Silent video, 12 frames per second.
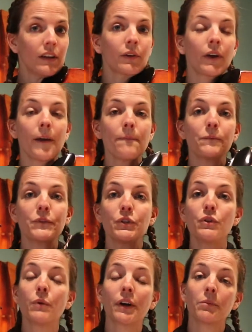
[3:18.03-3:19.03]
Okay, so
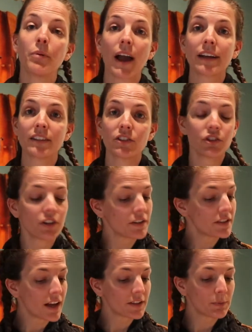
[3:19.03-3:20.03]
you want to practice
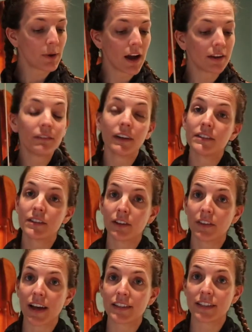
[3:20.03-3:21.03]
just that spot until
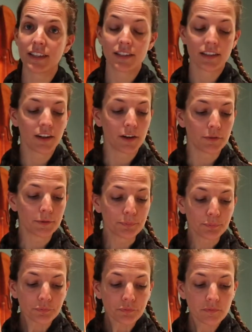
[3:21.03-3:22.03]
that's easy enough.
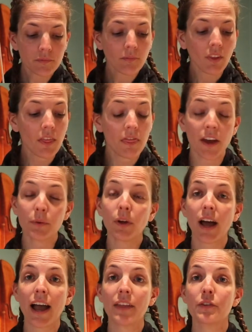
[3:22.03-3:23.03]
Then we'll
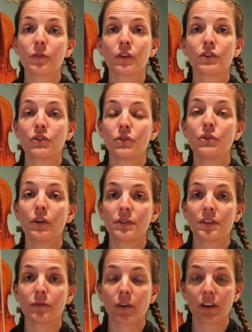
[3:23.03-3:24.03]
add the first 2 notes
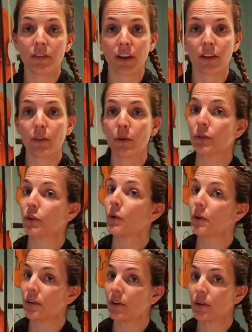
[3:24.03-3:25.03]
in front of it. Those are
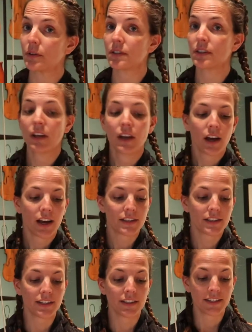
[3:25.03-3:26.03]
quarter notes. I
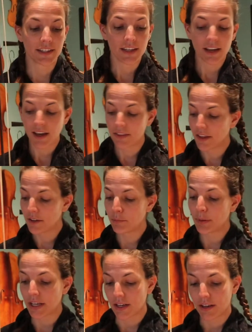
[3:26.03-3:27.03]
see D and then
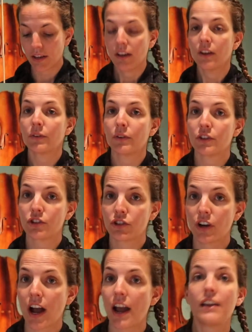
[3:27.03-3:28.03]
B. So let's
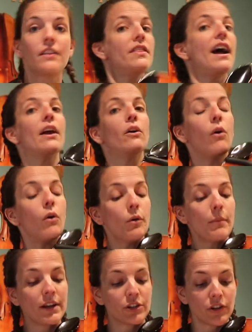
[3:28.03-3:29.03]
try that whole
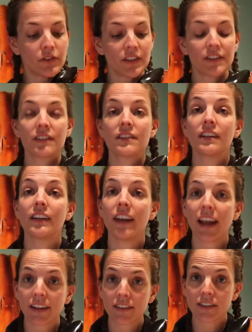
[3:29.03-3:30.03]
measure. This is the
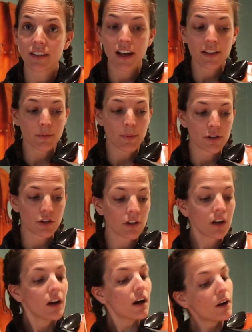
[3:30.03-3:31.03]
next to last
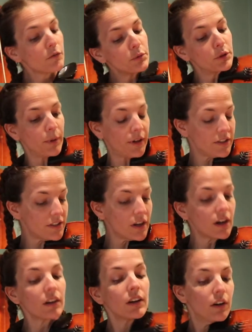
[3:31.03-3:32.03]
measure of Bluebird's
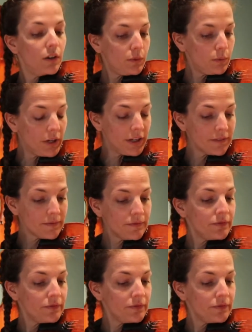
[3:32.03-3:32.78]
Song. 1,